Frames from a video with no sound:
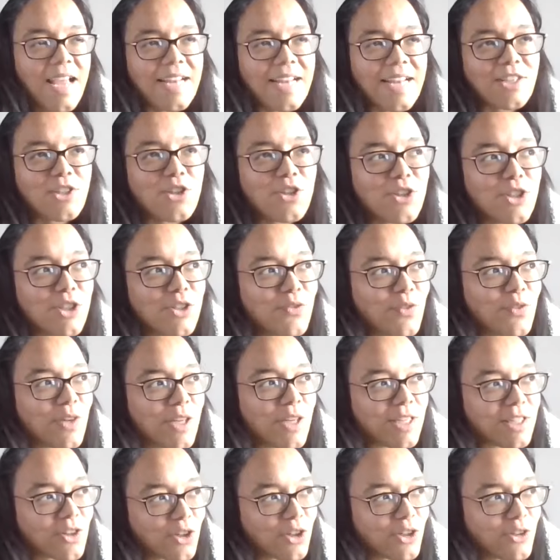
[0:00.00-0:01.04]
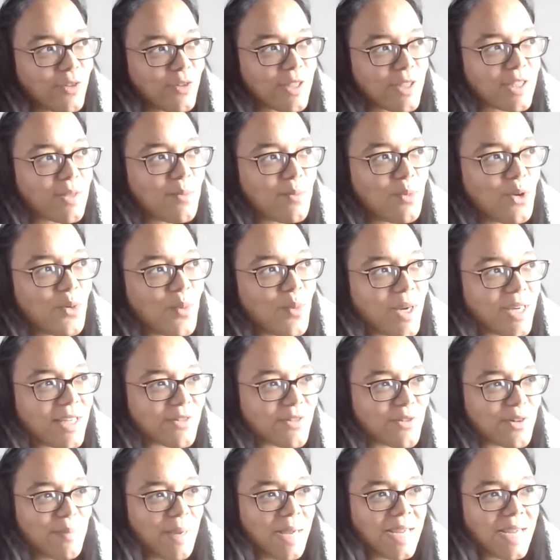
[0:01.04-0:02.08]
it's sort of, colorism
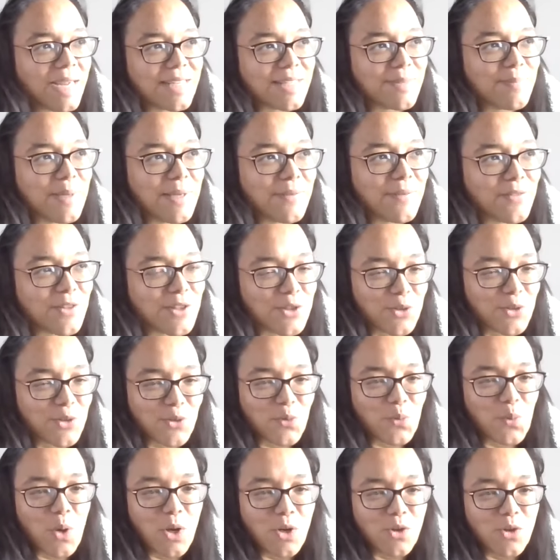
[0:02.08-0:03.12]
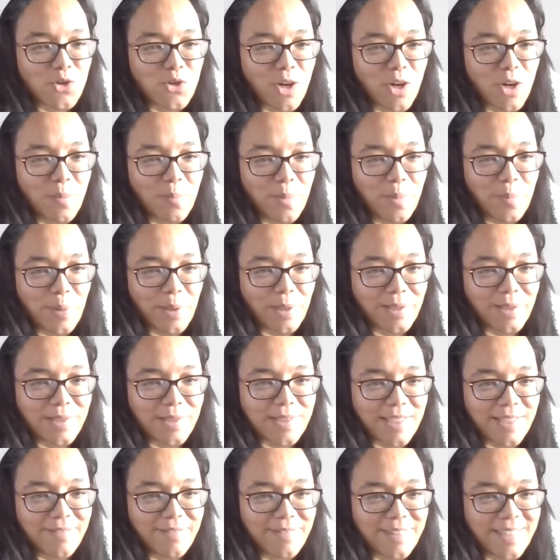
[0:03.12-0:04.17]
always reminds me of the sort of one drop
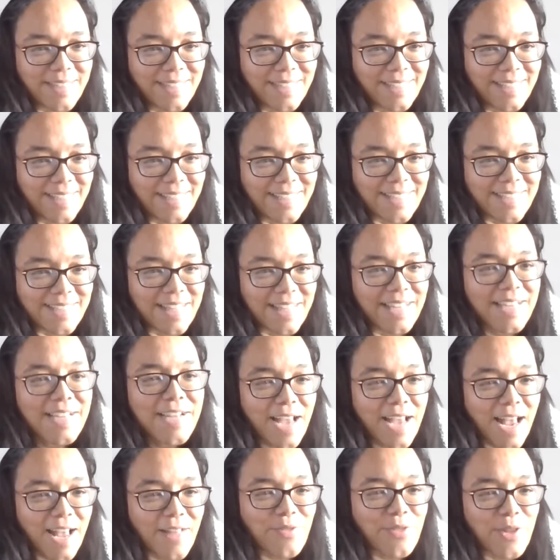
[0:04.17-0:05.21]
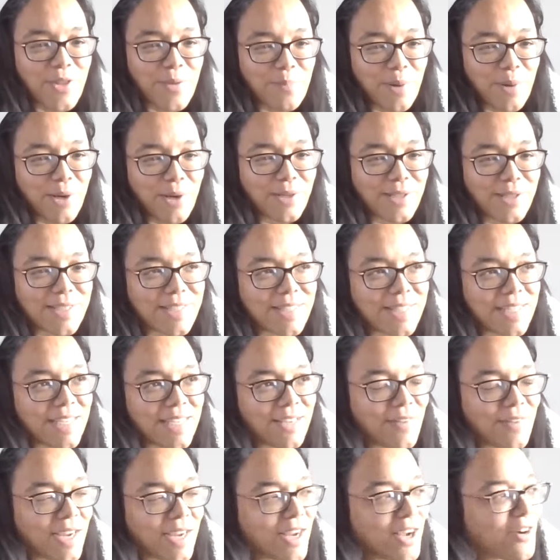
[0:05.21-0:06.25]
policy, really, exactly. And the policy
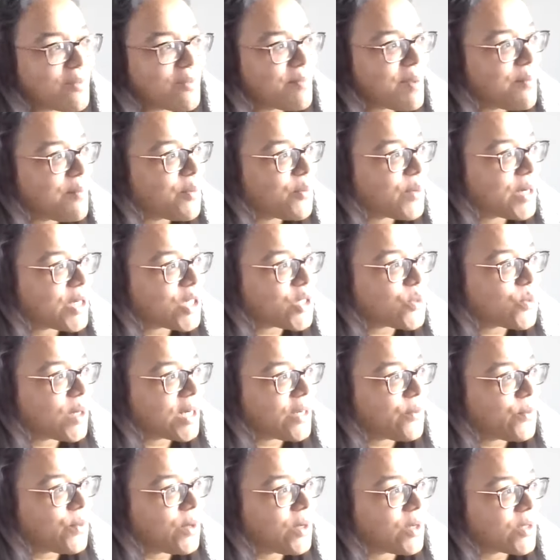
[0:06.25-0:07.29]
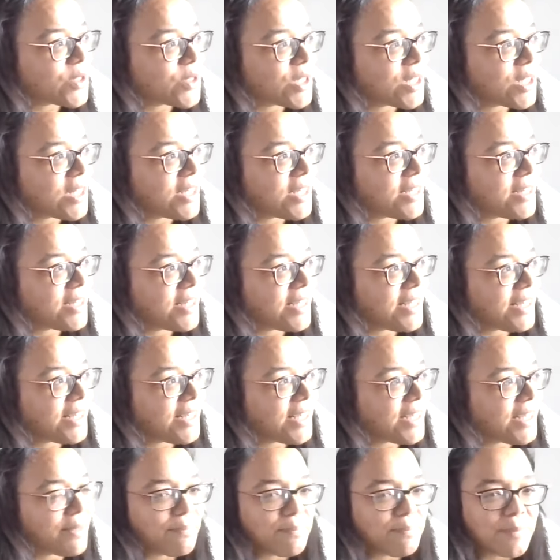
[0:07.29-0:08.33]
of, I can't remember which one it was, where
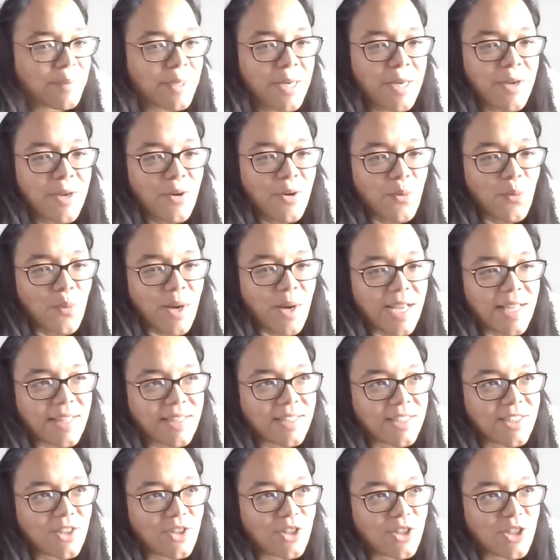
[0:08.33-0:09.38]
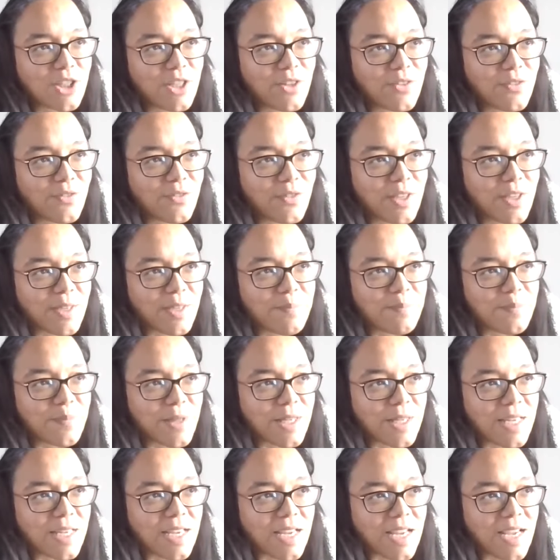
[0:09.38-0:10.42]
the sort of
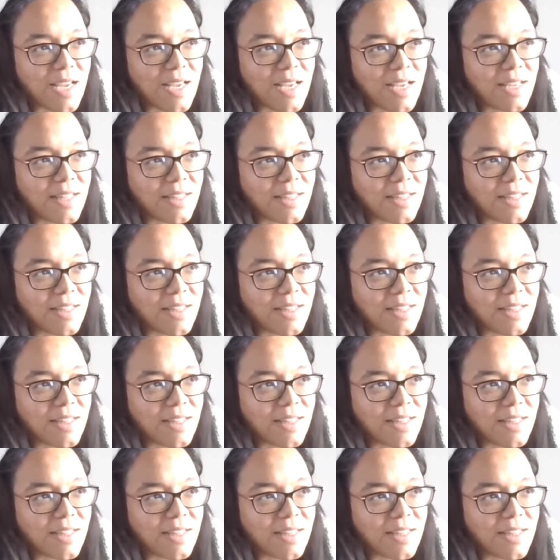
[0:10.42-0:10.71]
the